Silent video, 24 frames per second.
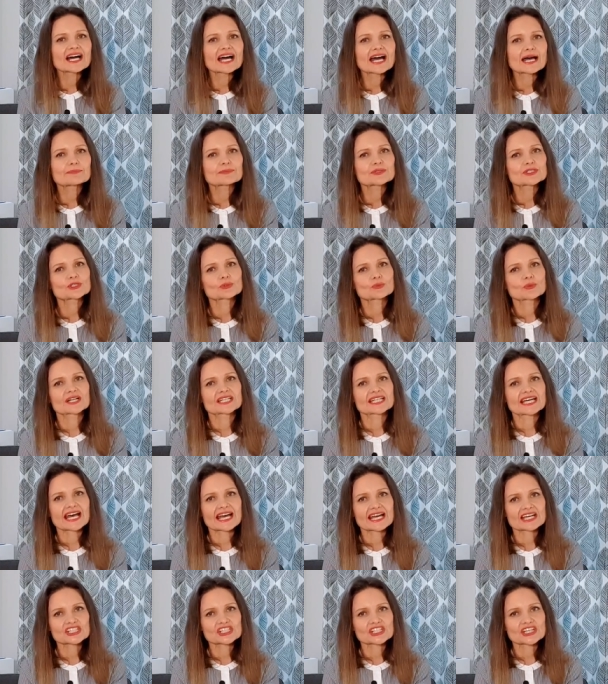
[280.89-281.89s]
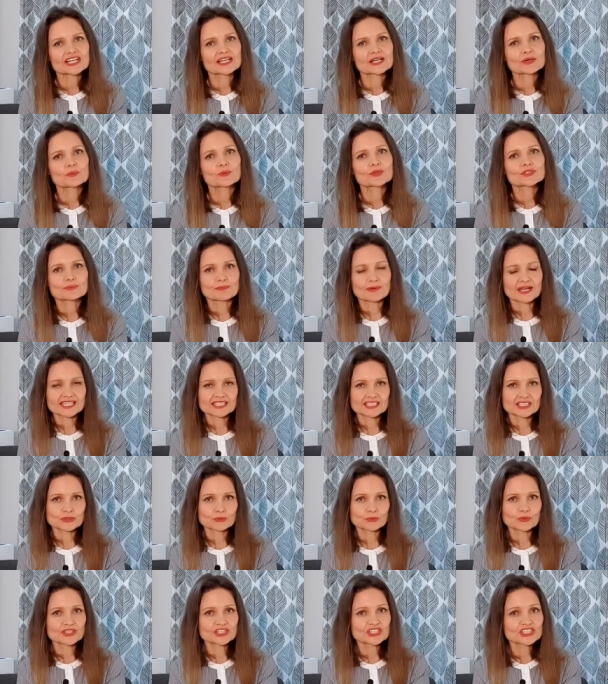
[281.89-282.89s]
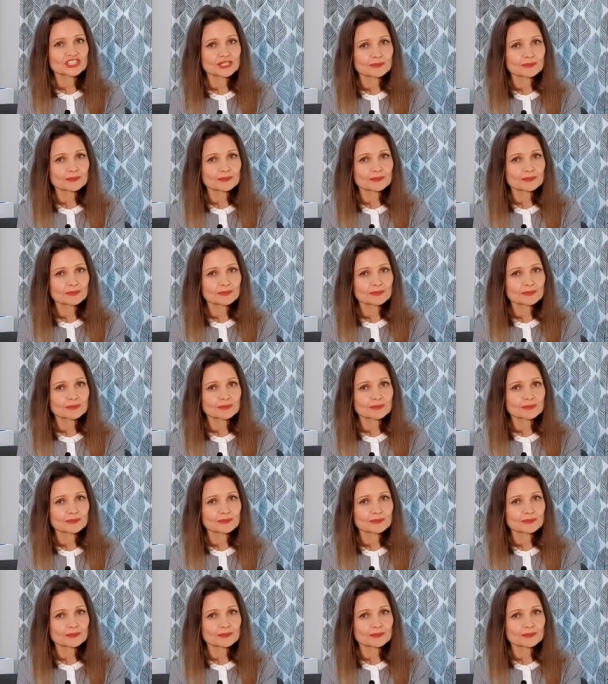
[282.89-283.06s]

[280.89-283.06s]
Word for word: happened when Asher was mated with